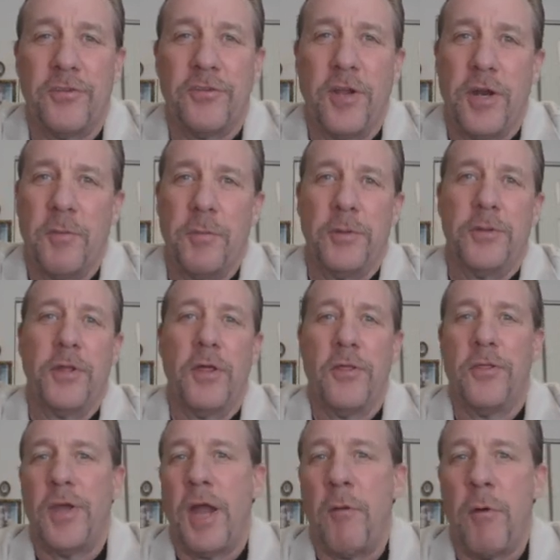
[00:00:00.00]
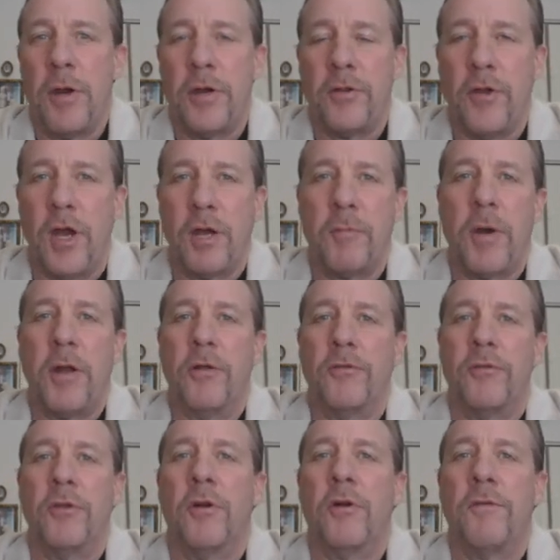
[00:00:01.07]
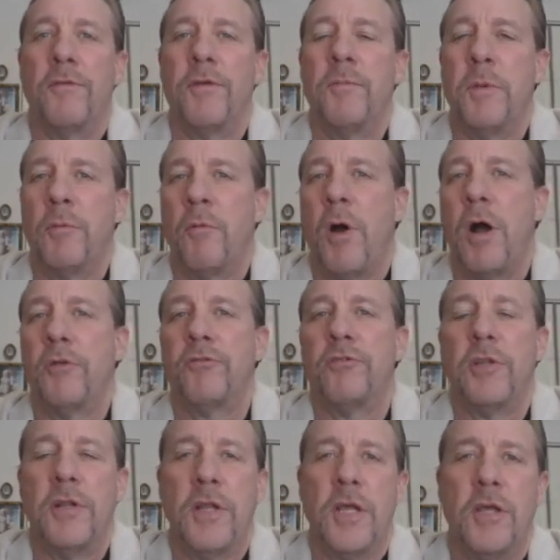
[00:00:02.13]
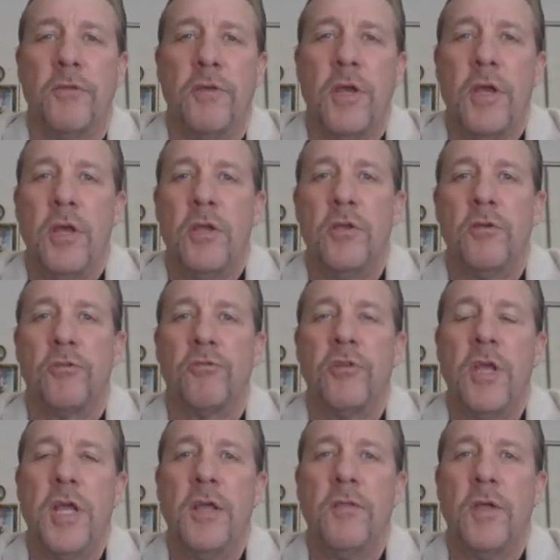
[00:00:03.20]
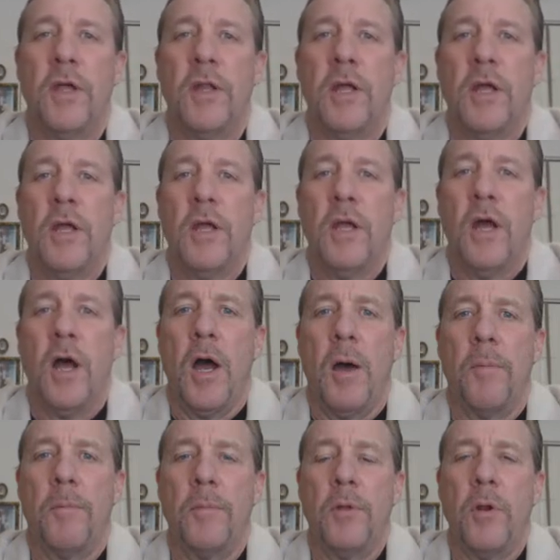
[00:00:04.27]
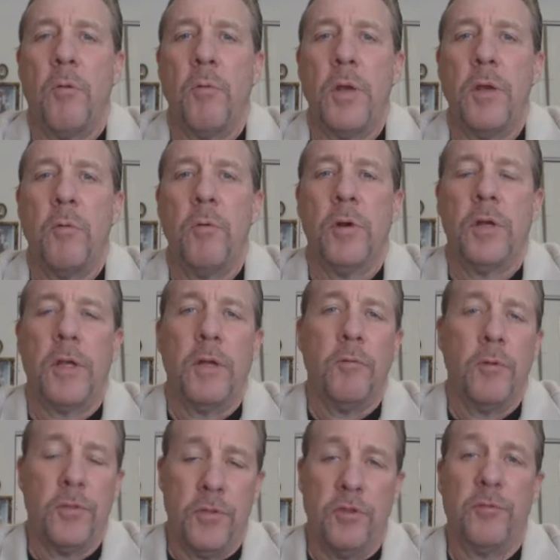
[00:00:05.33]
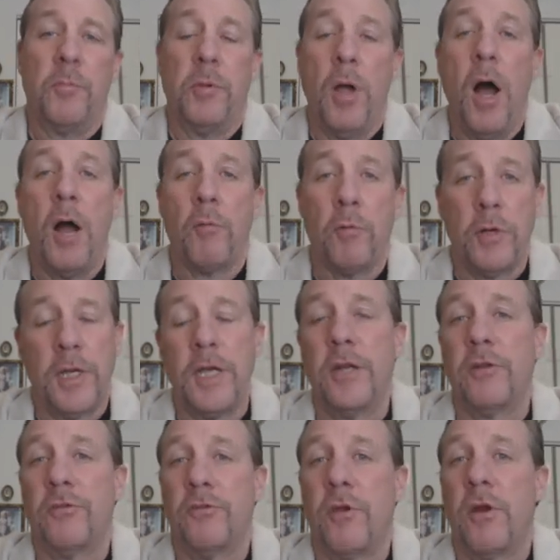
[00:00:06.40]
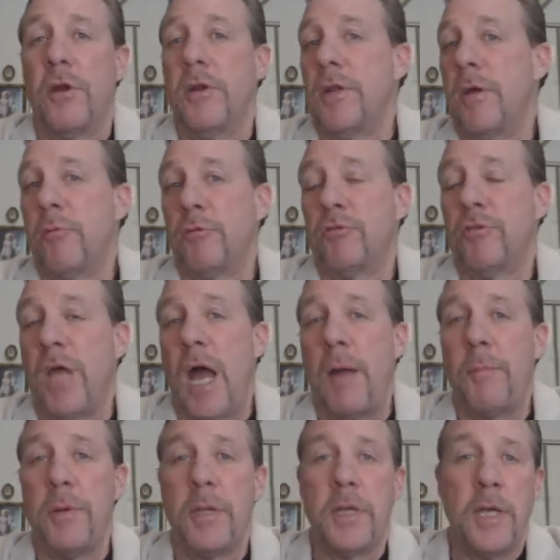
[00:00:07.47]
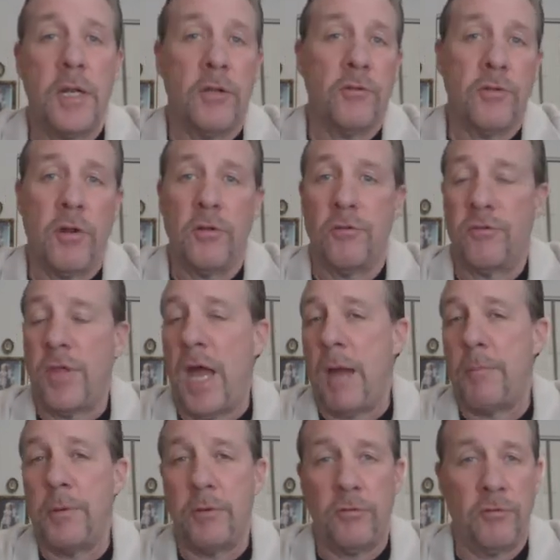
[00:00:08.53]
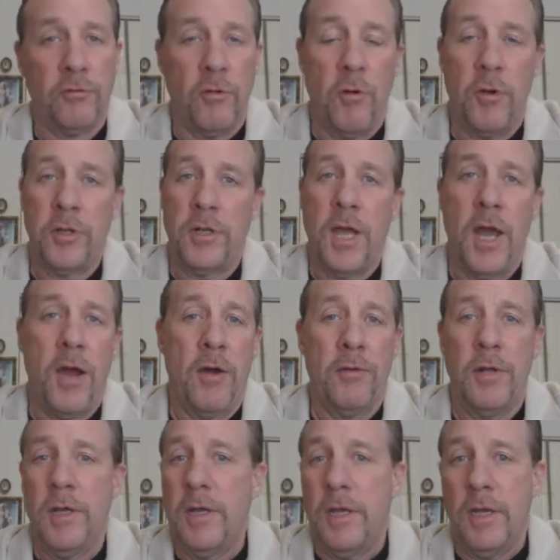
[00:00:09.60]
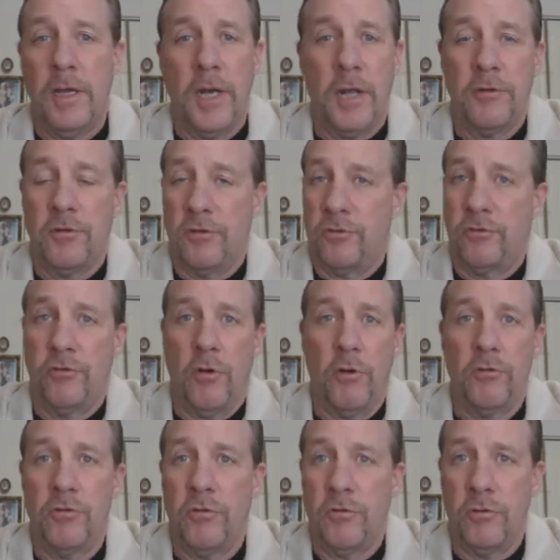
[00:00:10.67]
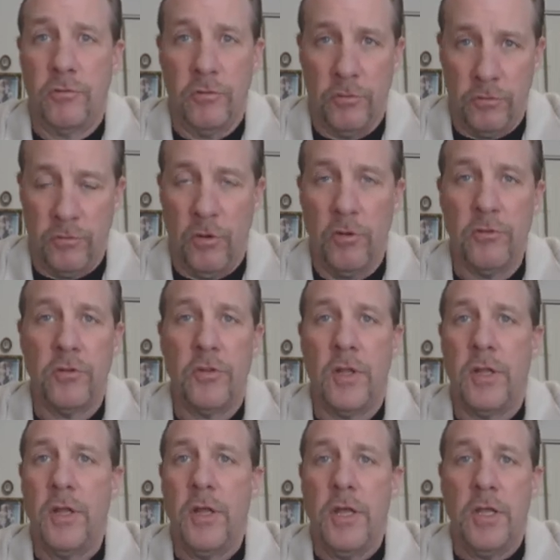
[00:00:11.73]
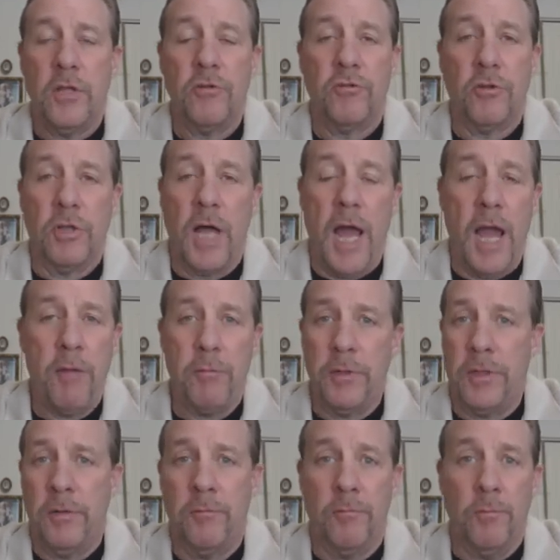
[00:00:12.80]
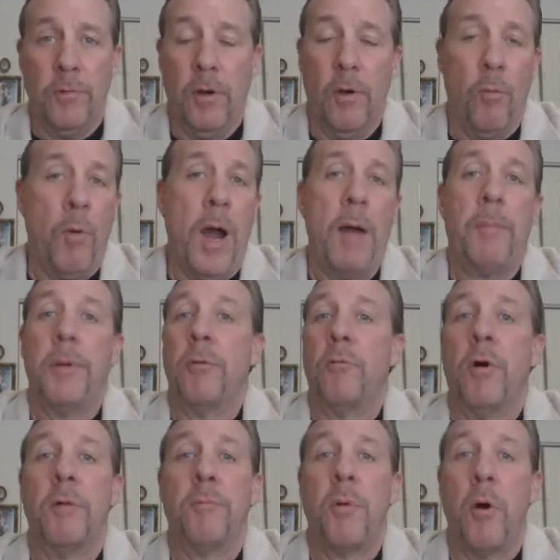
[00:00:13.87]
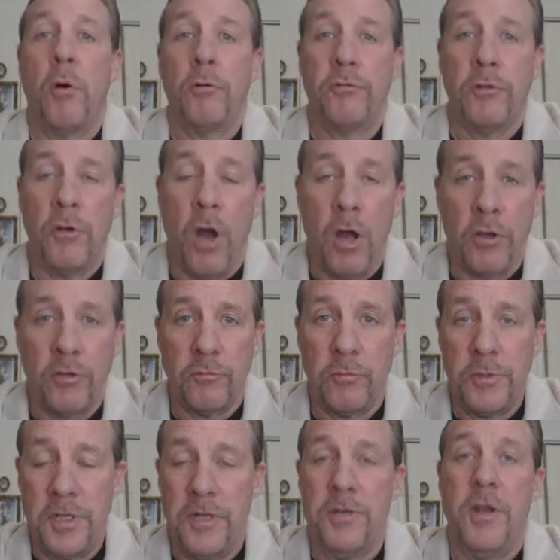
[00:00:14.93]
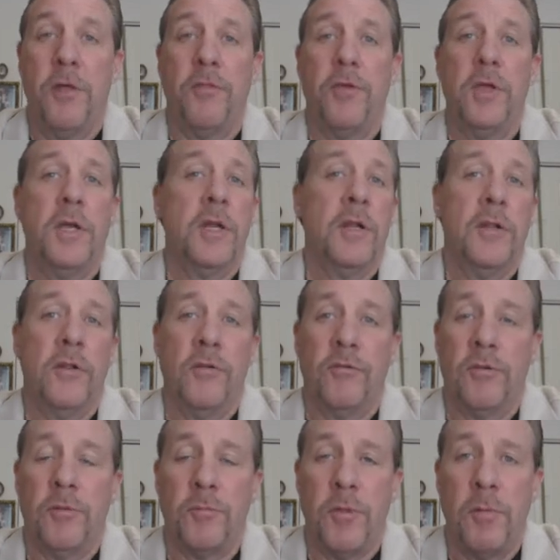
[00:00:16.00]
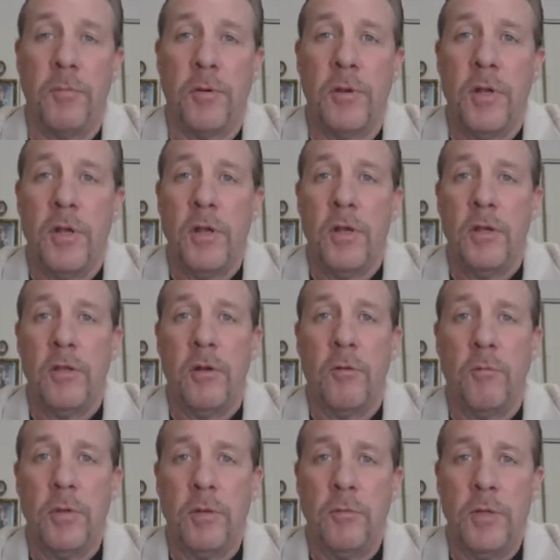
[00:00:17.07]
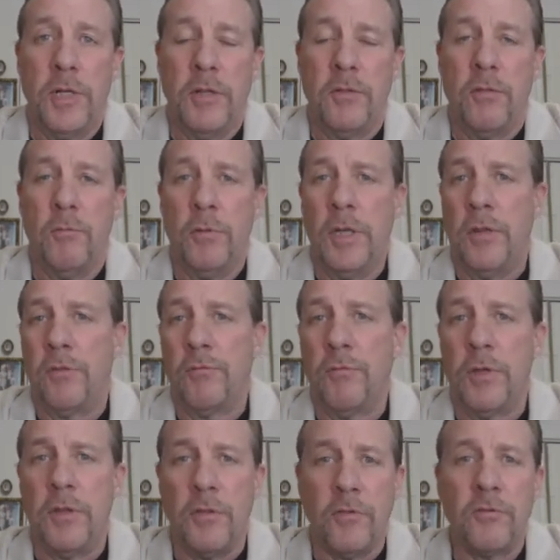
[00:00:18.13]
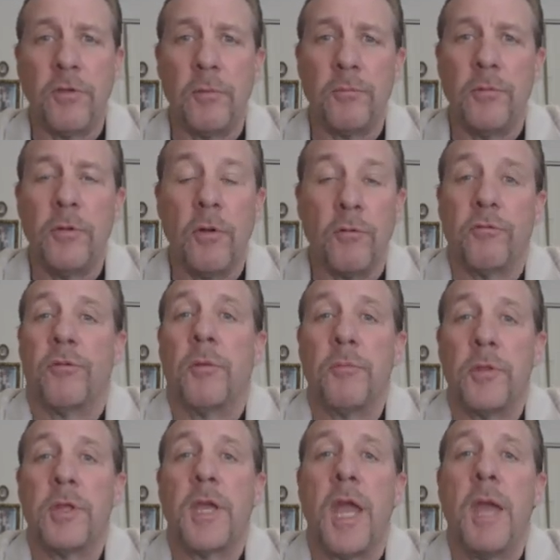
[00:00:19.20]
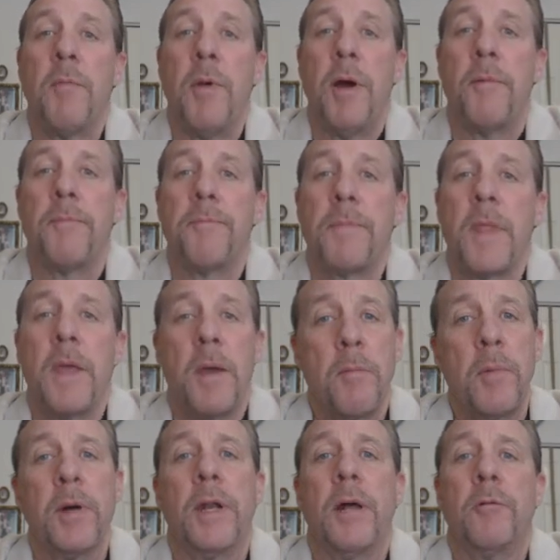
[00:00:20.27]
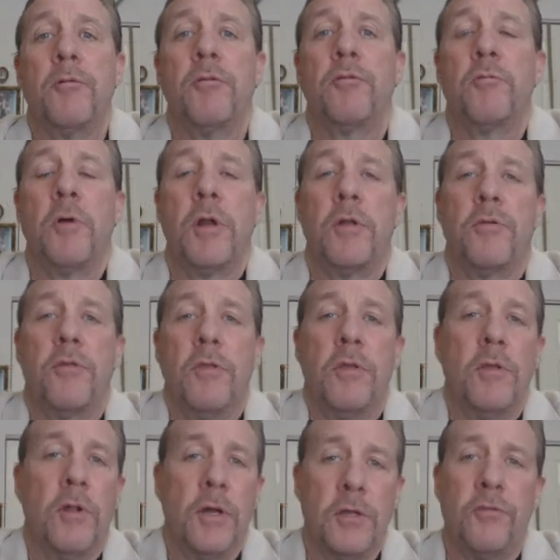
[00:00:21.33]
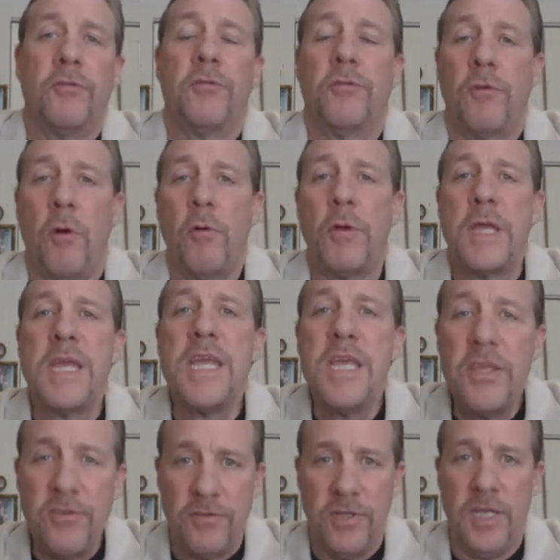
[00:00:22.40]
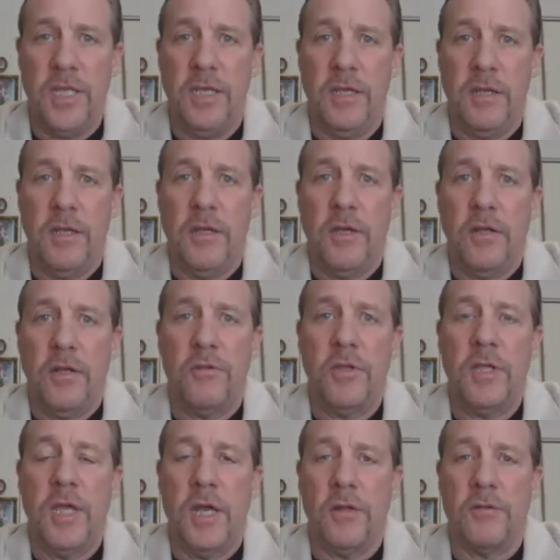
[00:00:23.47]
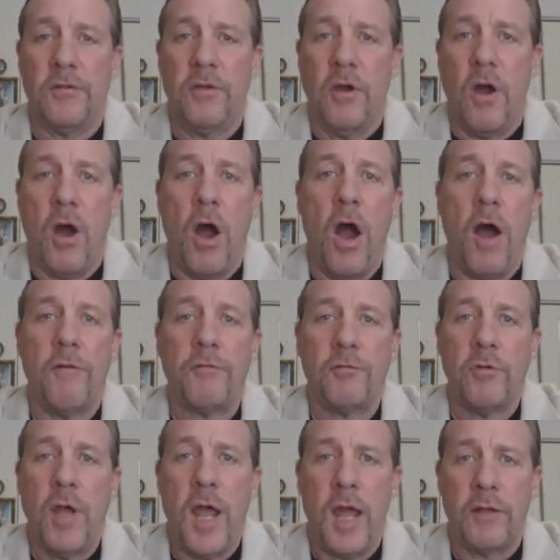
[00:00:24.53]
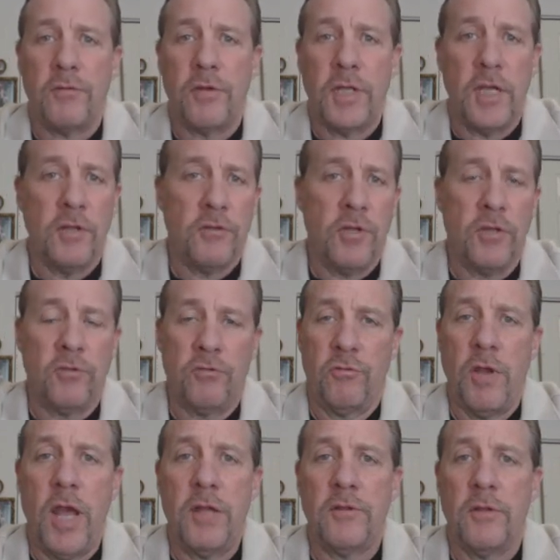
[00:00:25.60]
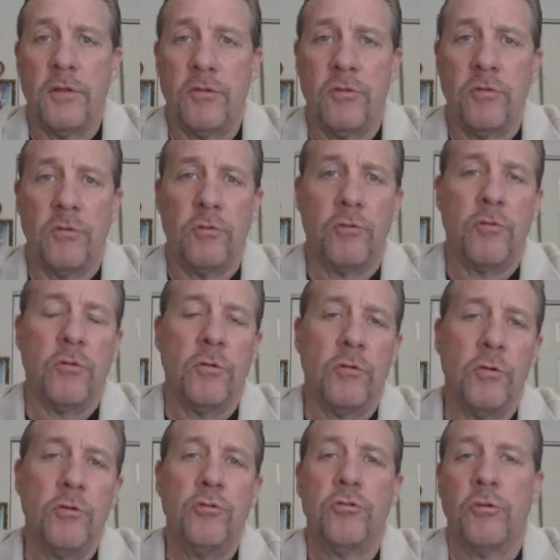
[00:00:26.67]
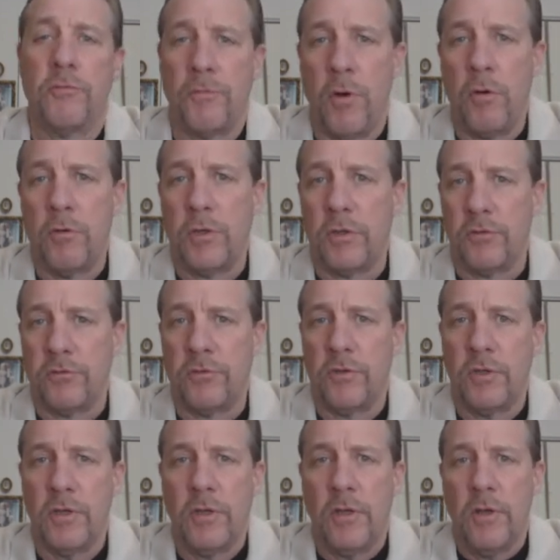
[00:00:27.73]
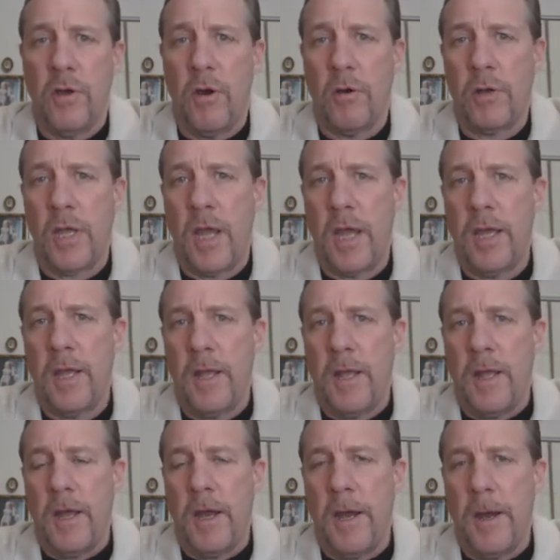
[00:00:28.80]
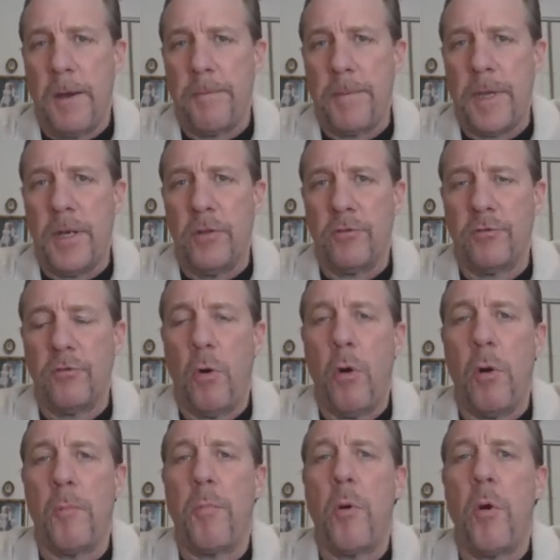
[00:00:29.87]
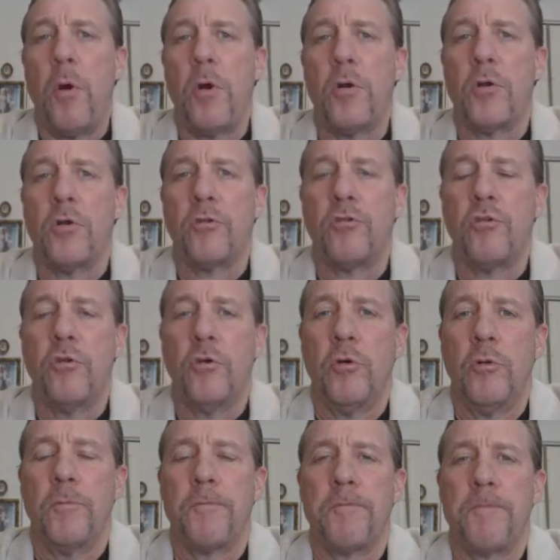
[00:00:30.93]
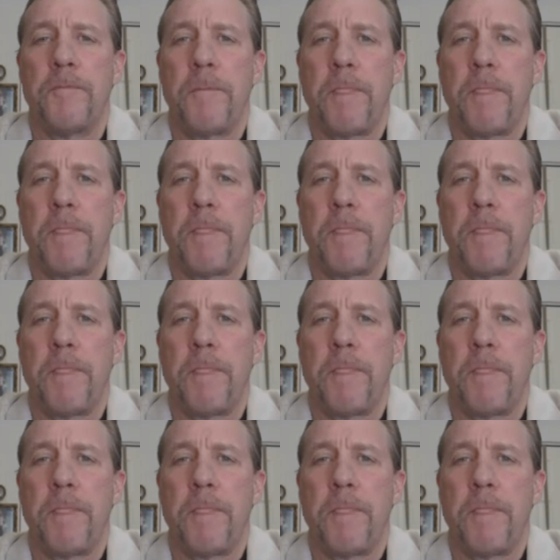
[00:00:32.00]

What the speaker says: get started. But the other thing I wanted to talk about is, if you've been watching these, you're seeing that, we're with this blog, we're getting started, and then we're stopping, getting started, stopping, slowing down. And I just showed you or told you that in July we did a whopping 1 post. In August we did nothing, and in September, we did 3. Something came up. But I just want to, it's so easy to get off track, to get distracted, to lose your focus. Okay, and it's so important to